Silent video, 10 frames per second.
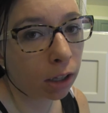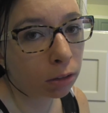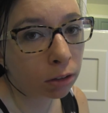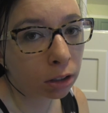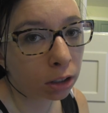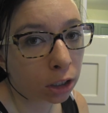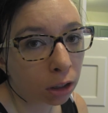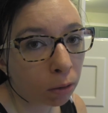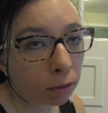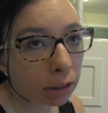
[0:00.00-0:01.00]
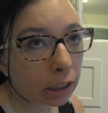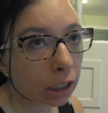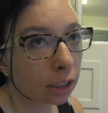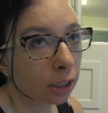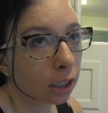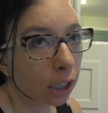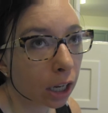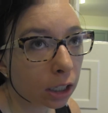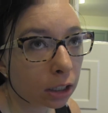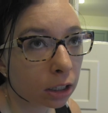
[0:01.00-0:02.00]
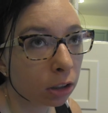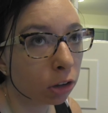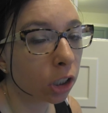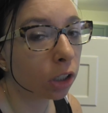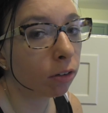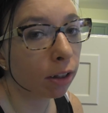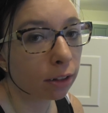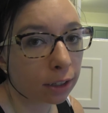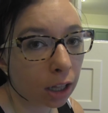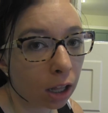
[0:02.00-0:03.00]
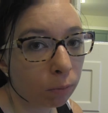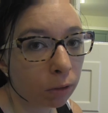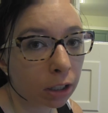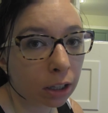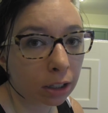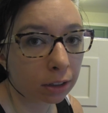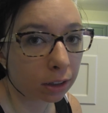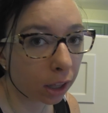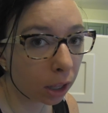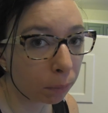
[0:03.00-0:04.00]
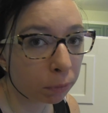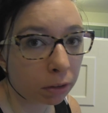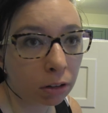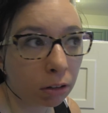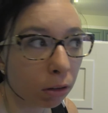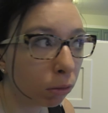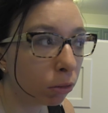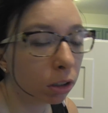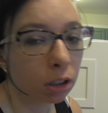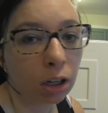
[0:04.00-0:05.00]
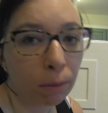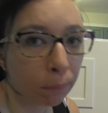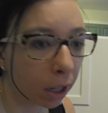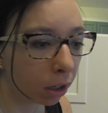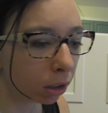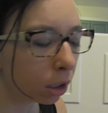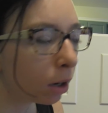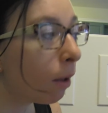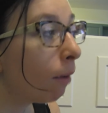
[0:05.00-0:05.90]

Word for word: That's when it's the slowest and it's the deadest and usually around this time we can like escape and close and it not matter.